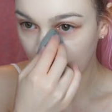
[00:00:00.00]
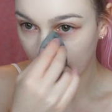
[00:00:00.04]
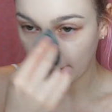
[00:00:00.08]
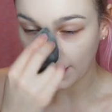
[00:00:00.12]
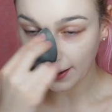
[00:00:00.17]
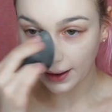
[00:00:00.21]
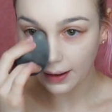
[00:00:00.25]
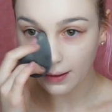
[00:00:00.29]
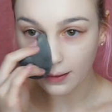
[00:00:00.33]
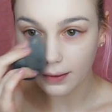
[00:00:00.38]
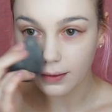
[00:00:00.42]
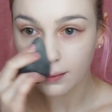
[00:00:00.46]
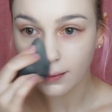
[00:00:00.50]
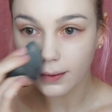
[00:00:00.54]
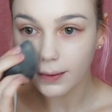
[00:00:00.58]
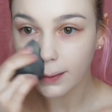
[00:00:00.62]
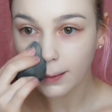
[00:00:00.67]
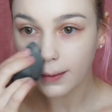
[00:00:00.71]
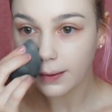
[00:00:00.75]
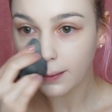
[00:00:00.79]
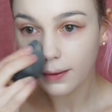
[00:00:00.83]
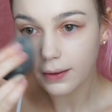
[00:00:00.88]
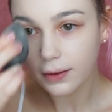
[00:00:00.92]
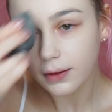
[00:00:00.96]
Wow.
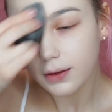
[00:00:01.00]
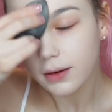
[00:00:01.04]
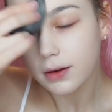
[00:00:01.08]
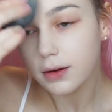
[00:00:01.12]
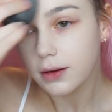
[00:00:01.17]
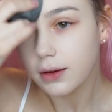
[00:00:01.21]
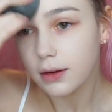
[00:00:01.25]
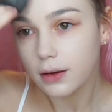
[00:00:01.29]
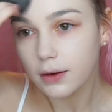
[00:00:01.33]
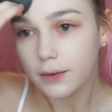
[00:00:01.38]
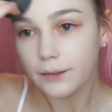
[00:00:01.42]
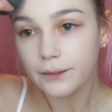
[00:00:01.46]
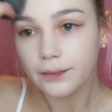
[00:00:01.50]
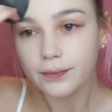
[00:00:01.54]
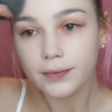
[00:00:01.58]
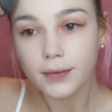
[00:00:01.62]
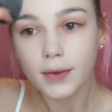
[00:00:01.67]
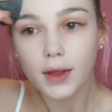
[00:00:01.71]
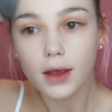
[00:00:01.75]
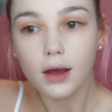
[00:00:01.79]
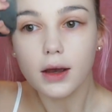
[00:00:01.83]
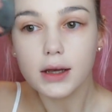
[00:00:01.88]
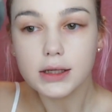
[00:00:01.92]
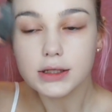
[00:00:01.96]

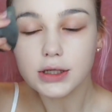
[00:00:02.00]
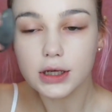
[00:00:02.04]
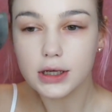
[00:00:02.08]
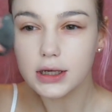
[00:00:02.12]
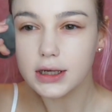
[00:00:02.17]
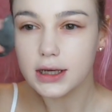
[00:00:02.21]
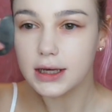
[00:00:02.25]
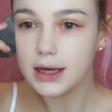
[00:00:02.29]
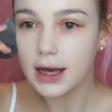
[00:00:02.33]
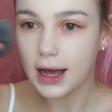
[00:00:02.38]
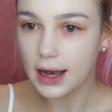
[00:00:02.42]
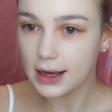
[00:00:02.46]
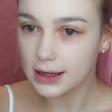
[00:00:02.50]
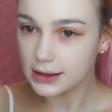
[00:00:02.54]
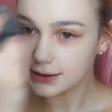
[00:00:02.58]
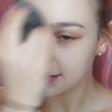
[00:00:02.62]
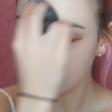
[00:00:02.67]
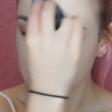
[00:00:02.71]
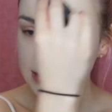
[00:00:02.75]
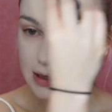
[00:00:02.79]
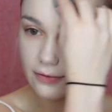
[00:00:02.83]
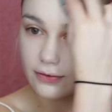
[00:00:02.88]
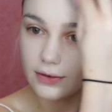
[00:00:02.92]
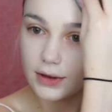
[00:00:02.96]
So it
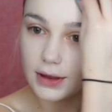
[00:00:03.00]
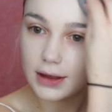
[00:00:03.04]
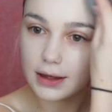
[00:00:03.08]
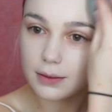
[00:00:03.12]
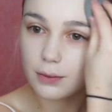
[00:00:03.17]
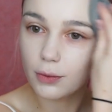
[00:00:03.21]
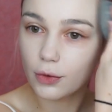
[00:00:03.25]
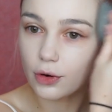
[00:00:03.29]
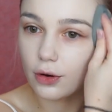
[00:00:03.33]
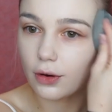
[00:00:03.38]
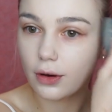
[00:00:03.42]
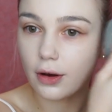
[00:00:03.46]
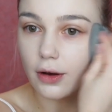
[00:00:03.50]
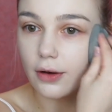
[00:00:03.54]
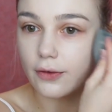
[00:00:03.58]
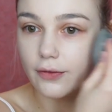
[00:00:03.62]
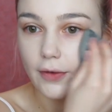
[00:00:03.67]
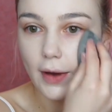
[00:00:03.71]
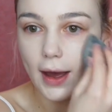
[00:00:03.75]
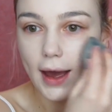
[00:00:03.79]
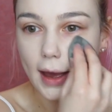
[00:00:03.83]
has definitely more of